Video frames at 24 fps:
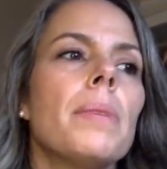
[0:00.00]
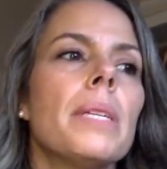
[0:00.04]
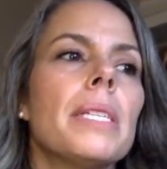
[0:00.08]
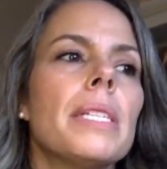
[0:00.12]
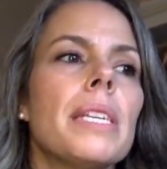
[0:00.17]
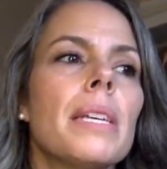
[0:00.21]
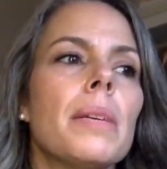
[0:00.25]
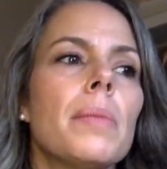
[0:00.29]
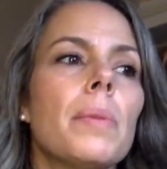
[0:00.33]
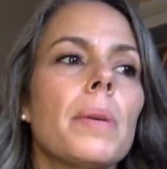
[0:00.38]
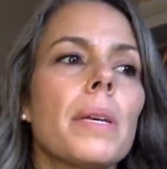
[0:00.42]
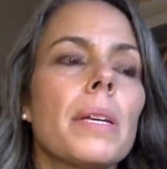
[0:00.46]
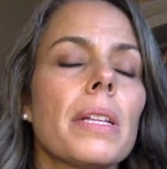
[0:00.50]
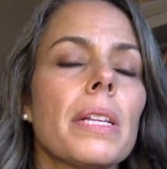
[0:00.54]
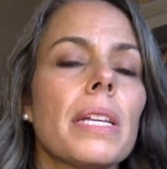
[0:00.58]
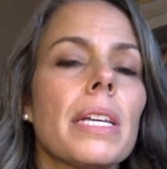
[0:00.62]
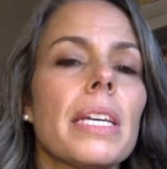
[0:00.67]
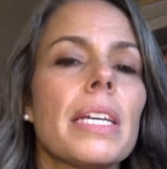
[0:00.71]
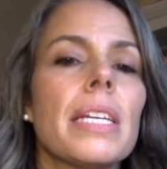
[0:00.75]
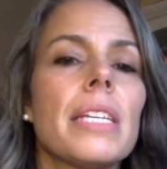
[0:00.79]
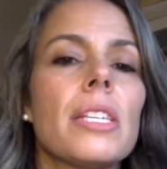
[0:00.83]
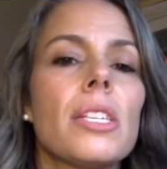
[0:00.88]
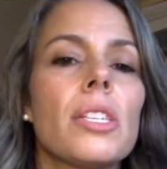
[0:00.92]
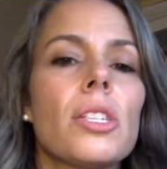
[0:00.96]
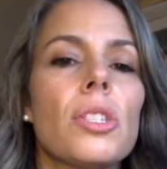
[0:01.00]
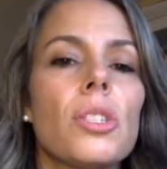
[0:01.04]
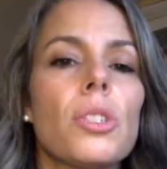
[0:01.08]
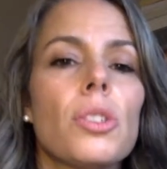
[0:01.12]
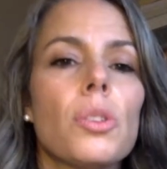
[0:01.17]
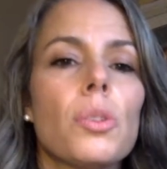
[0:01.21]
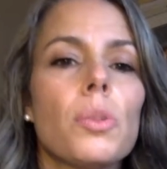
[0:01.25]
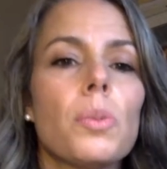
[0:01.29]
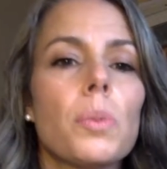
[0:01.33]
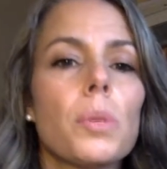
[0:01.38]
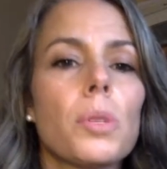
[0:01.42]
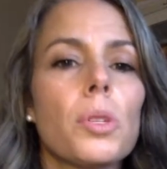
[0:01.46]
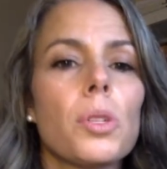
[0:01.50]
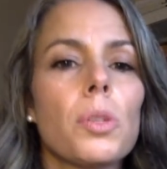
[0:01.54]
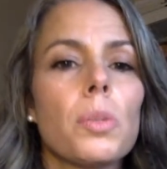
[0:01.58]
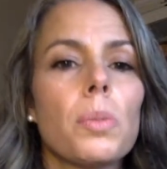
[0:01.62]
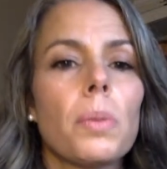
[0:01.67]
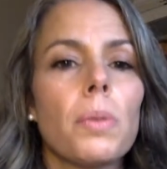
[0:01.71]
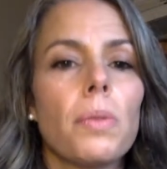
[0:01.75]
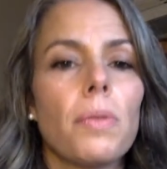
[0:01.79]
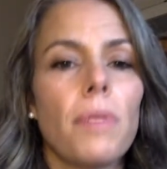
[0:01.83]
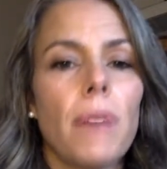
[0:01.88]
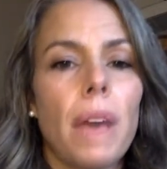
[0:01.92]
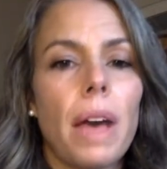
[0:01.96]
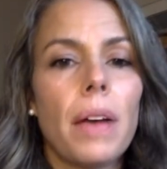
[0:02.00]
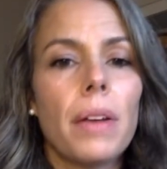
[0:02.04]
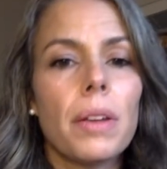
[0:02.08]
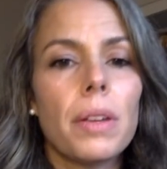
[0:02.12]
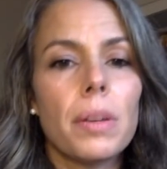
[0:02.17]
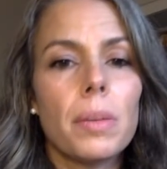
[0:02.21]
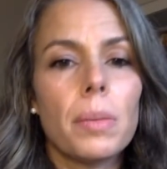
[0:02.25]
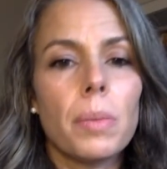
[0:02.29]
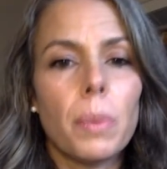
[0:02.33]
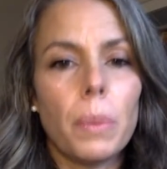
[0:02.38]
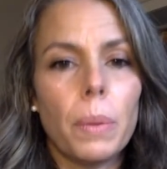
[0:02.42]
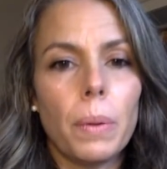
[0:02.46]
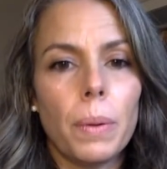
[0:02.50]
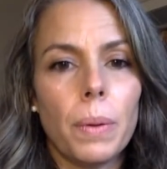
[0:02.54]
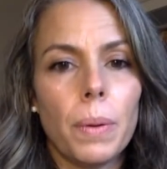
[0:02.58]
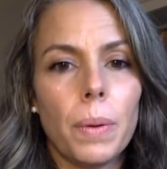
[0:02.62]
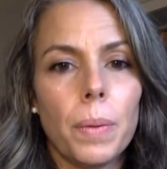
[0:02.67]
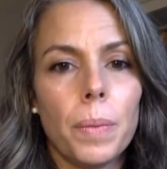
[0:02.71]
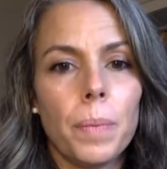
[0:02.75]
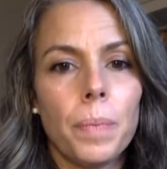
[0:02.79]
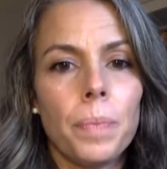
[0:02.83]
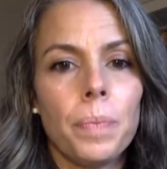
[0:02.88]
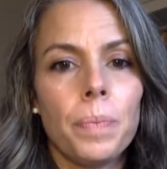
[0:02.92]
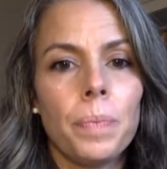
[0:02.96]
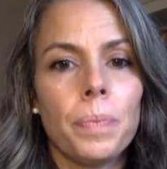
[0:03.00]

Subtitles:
Typically, it's super, super valuable.